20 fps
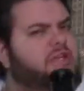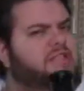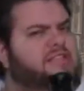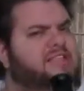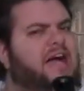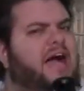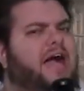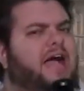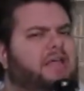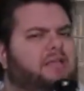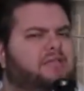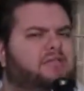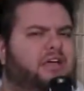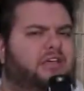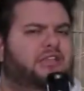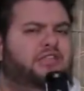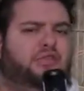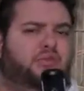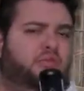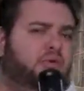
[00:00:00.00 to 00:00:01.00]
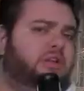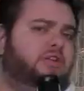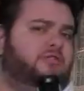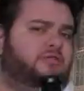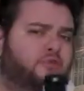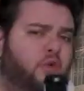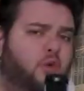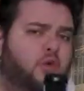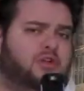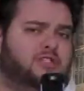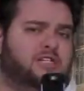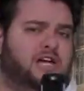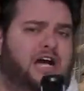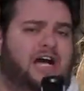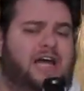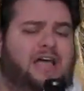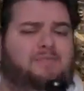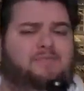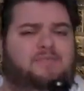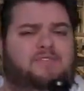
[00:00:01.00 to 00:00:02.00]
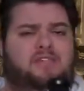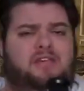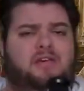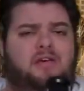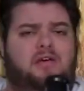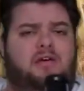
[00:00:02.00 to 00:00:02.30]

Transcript: die like 3 to 4 times